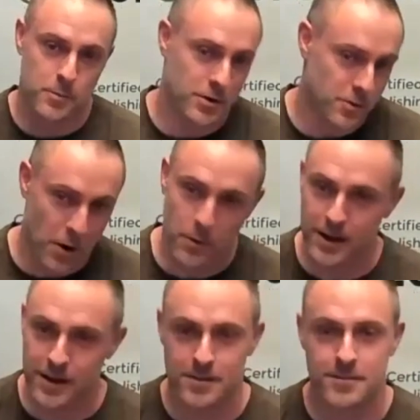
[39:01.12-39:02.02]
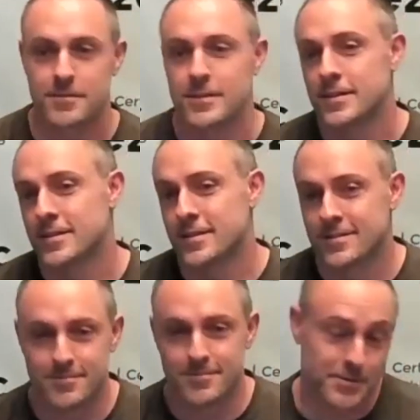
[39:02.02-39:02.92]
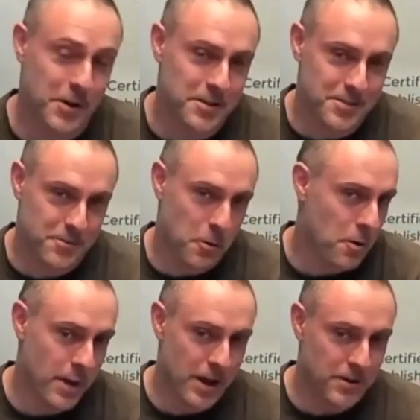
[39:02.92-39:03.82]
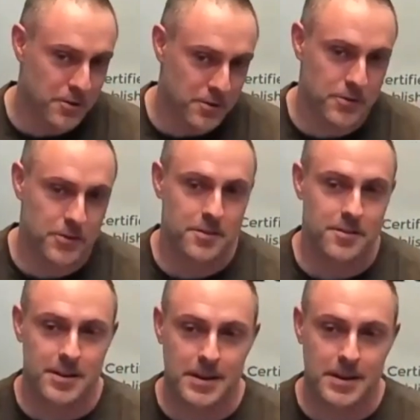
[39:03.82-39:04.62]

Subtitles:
We're growing. We've got strong backers.